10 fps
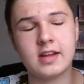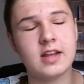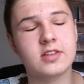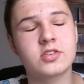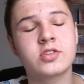it
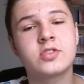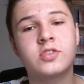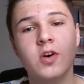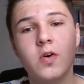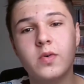gets
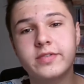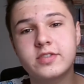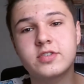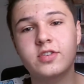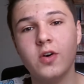so
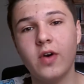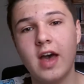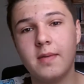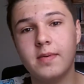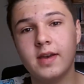
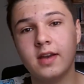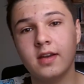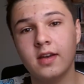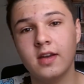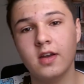
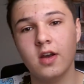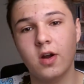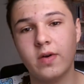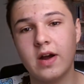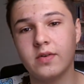epic
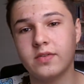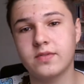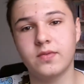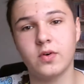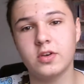around
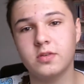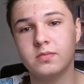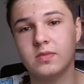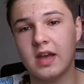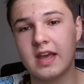
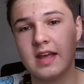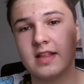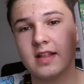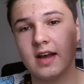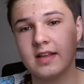volume
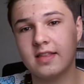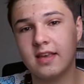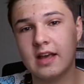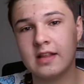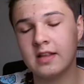8, 9,
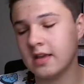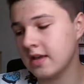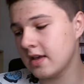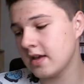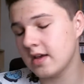10,
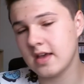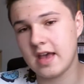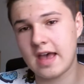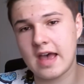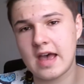
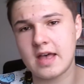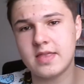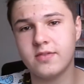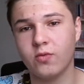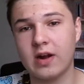
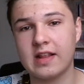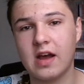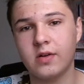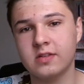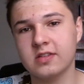and right
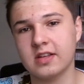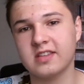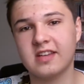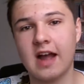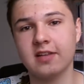now
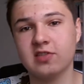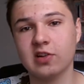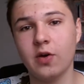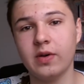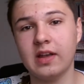it's kinda
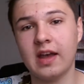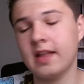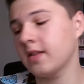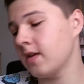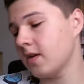slow
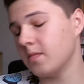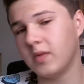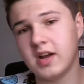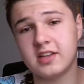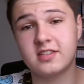again,
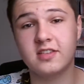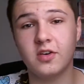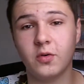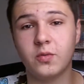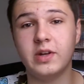but it's
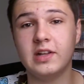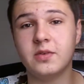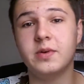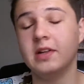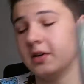still
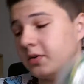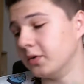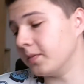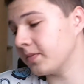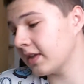really
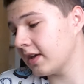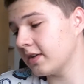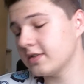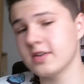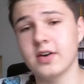cool.
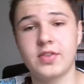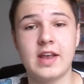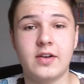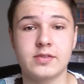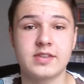So
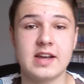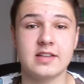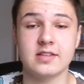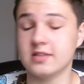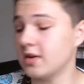Attack on
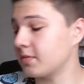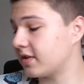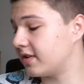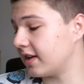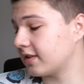Titan,
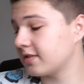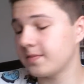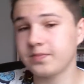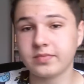number 6.